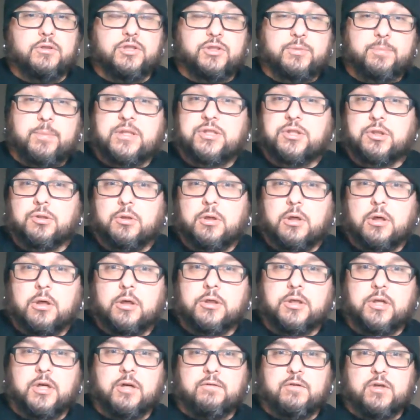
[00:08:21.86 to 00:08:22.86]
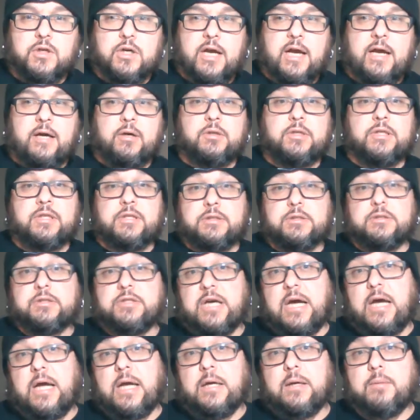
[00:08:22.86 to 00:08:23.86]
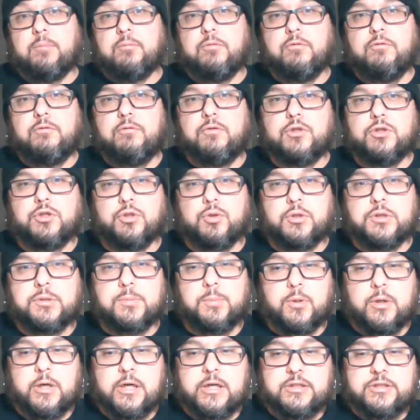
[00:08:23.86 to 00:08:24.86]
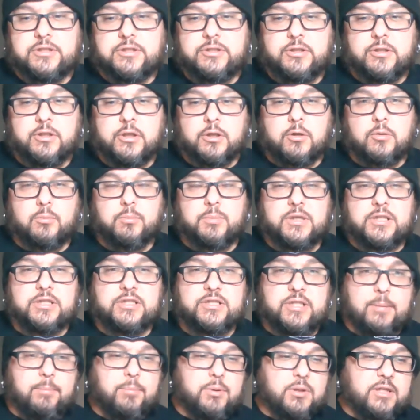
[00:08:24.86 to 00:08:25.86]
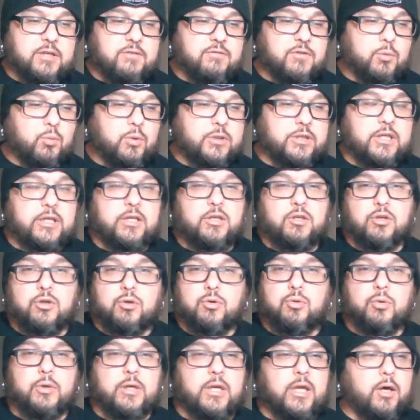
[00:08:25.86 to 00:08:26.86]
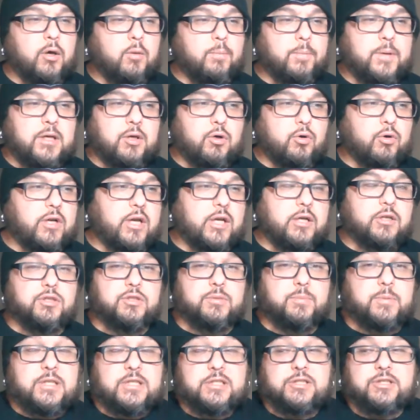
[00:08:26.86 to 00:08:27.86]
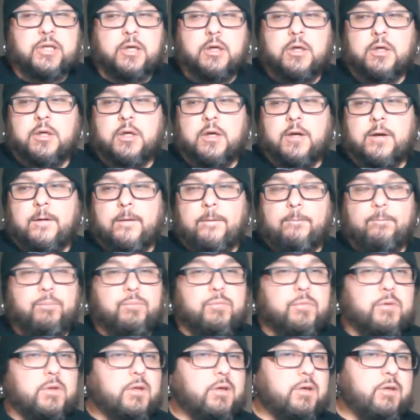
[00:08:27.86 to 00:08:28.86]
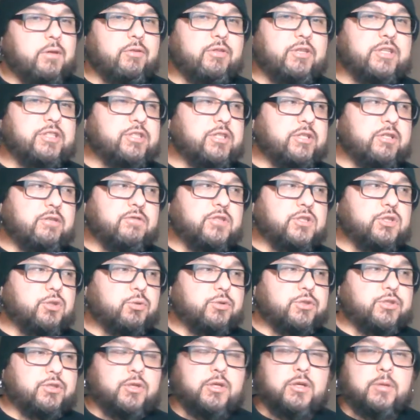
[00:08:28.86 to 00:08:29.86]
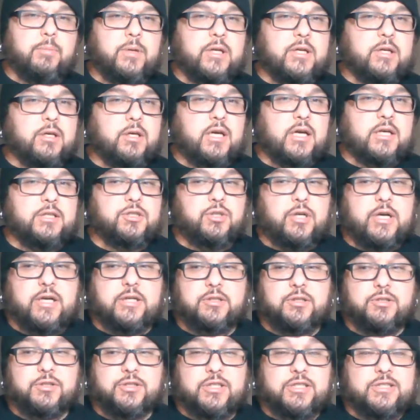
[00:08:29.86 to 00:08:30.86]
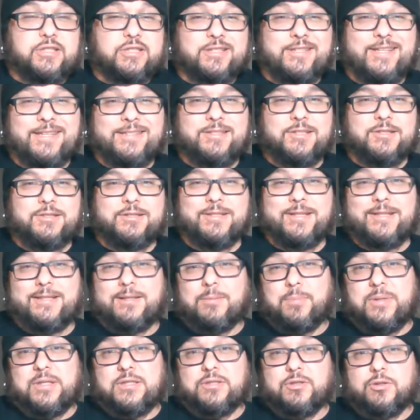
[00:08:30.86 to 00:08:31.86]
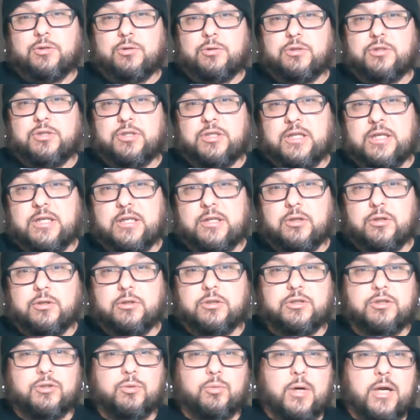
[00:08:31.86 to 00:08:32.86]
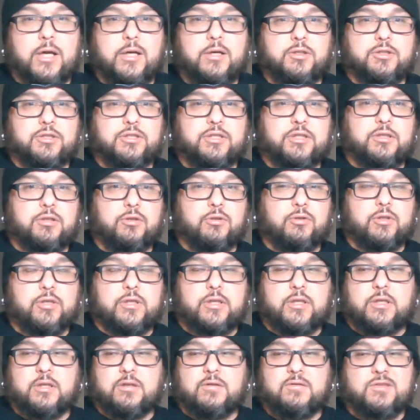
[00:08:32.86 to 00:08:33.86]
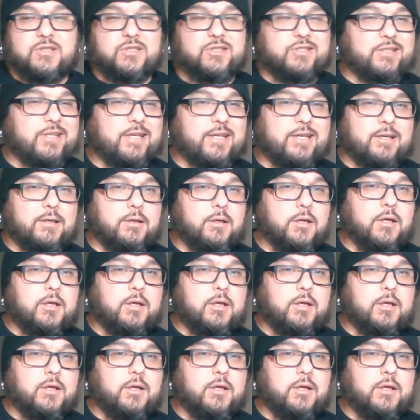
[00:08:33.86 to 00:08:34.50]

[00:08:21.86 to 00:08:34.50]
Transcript: special hardcover out in time for George Perez, you know, because I believe in what they do and helping creators, because these individuals are independent contractors, and it's not just like the pencilers and inkers and writers that you're thinking of. It's like,